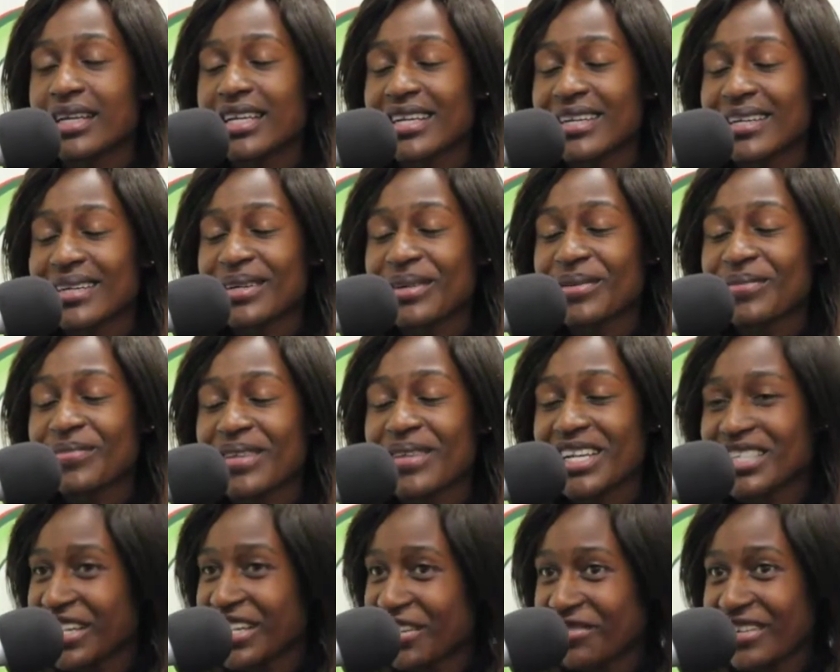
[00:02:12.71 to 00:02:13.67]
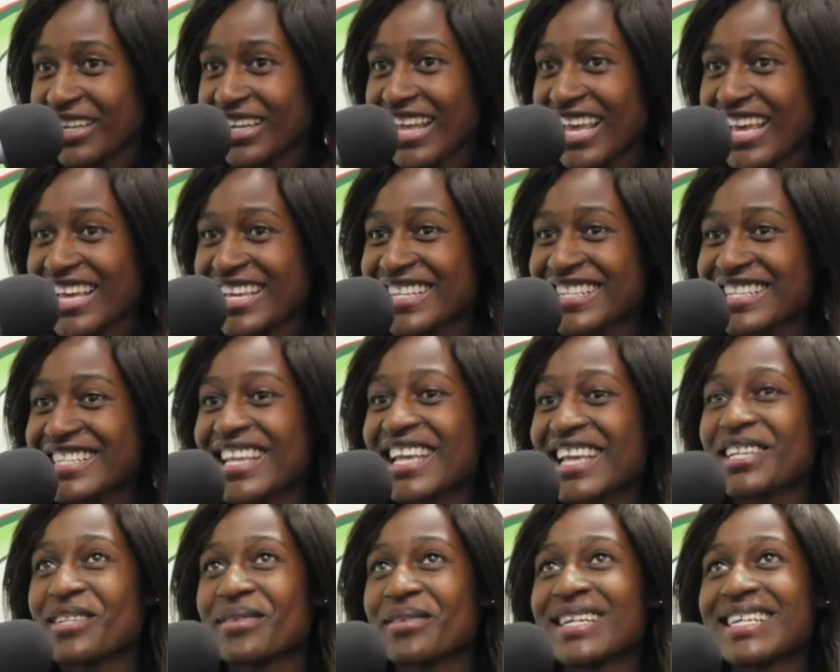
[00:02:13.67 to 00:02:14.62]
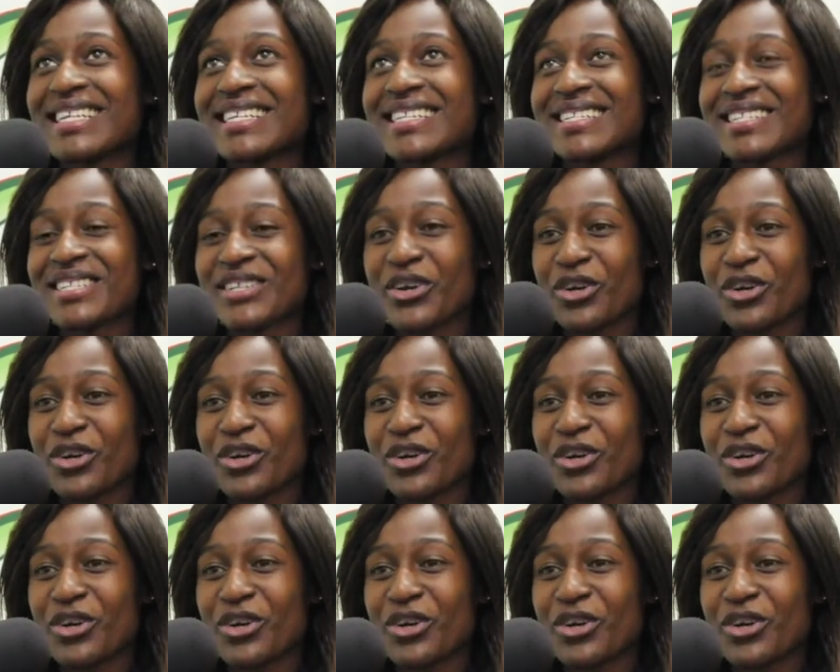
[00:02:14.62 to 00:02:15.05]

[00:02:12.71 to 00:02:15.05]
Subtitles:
HIV and AIDS, as well as